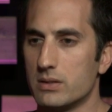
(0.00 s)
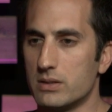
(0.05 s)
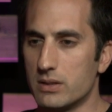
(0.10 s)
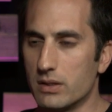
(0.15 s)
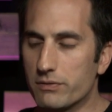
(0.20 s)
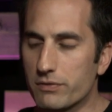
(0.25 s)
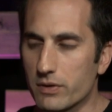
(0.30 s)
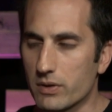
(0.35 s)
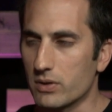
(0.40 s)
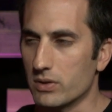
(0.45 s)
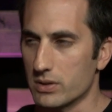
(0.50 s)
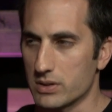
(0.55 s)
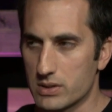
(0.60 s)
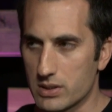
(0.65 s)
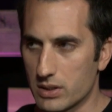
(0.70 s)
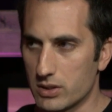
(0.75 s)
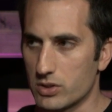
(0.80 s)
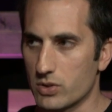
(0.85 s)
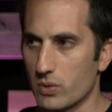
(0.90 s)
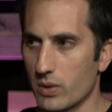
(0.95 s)
difficult
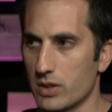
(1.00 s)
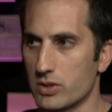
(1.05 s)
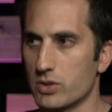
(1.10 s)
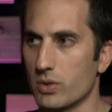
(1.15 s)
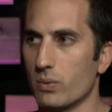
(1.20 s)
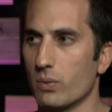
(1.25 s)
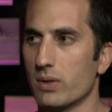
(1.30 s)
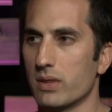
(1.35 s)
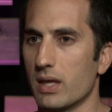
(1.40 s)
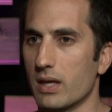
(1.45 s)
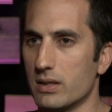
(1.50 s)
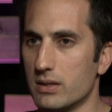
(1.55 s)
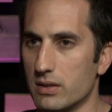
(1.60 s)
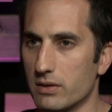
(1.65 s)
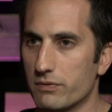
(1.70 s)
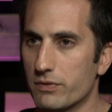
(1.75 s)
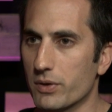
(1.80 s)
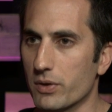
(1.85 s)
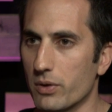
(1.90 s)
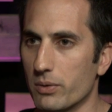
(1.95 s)
situation with a
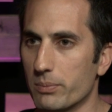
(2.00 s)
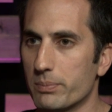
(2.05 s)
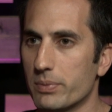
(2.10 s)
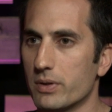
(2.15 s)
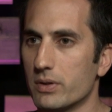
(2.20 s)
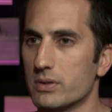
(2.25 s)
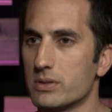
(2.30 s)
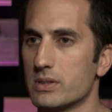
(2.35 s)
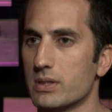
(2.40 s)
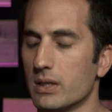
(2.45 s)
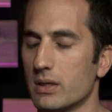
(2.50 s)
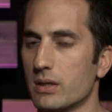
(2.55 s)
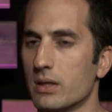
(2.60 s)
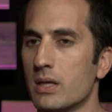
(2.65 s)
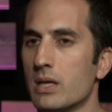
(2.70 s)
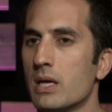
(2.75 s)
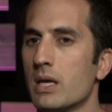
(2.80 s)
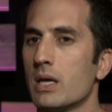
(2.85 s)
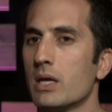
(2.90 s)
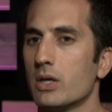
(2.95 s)
difficult person,
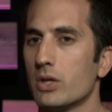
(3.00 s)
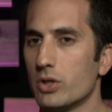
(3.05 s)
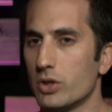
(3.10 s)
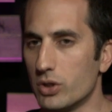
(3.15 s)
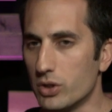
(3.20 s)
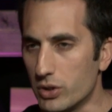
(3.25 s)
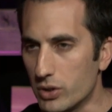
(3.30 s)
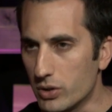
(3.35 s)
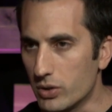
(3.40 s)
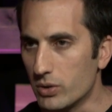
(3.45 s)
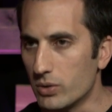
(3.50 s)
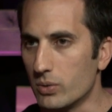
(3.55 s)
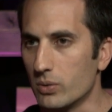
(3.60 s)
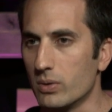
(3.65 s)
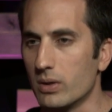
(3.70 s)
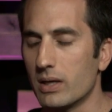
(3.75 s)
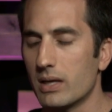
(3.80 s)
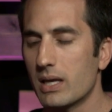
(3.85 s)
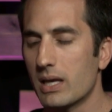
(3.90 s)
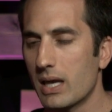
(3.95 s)

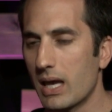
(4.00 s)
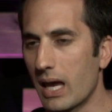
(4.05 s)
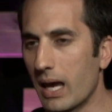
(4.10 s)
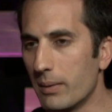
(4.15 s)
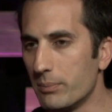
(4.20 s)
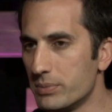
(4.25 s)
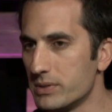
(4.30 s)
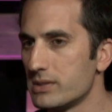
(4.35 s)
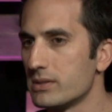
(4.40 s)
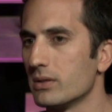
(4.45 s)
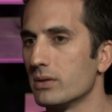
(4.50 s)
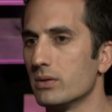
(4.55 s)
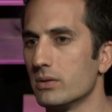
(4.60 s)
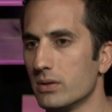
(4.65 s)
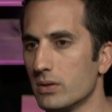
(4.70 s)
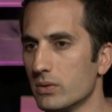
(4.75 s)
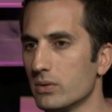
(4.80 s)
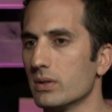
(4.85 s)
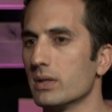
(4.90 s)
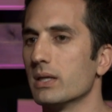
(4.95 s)
you
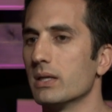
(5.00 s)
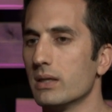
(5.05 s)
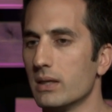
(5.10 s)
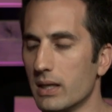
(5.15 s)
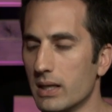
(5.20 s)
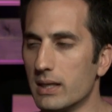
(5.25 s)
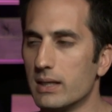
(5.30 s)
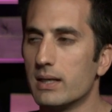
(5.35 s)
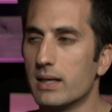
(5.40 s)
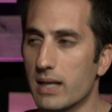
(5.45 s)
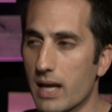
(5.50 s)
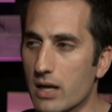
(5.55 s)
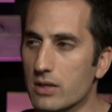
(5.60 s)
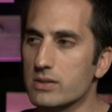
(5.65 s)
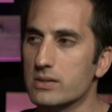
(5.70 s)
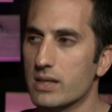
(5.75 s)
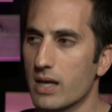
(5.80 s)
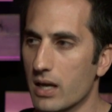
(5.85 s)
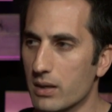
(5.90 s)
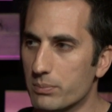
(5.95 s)
absolutely need an
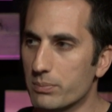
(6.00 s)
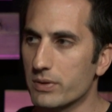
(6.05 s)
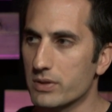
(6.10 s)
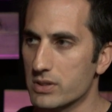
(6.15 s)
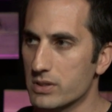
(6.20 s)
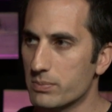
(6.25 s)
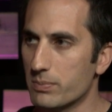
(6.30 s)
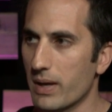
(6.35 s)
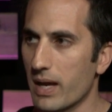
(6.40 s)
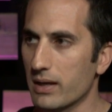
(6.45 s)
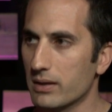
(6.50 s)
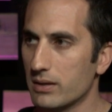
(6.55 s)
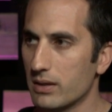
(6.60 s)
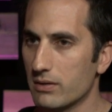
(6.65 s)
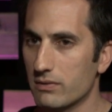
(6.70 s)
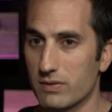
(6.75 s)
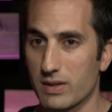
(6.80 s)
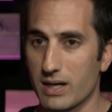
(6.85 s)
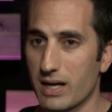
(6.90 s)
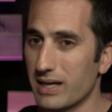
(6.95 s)
outside
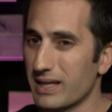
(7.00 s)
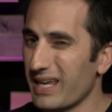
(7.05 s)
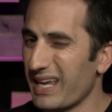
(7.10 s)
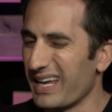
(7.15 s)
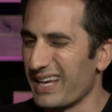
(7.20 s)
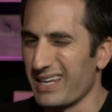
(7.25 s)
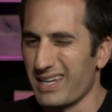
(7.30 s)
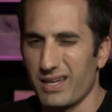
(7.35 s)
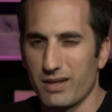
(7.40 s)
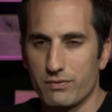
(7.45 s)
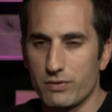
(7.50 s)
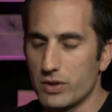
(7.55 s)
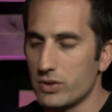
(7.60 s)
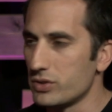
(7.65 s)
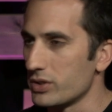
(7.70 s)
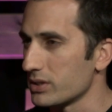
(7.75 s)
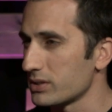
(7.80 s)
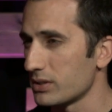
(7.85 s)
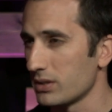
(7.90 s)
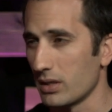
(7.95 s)
perspective that I can't give you
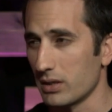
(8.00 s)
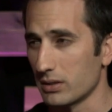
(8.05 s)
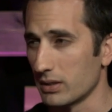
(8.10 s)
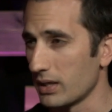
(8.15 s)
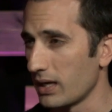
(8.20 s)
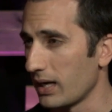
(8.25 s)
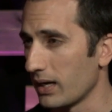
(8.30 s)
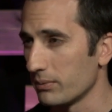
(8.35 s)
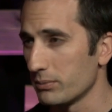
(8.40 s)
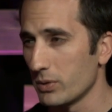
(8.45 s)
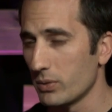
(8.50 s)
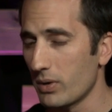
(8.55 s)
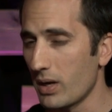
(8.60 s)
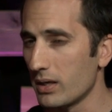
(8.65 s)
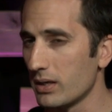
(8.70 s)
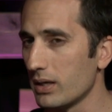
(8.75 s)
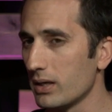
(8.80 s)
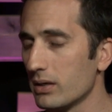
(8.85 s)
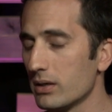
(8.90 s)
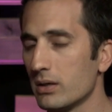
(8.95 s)
just on camera
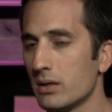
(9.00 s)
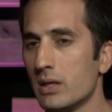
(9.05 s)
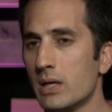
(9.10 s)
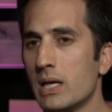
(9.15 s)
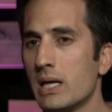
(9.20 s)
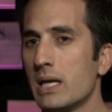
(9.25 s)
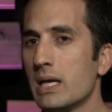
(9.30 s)
right here.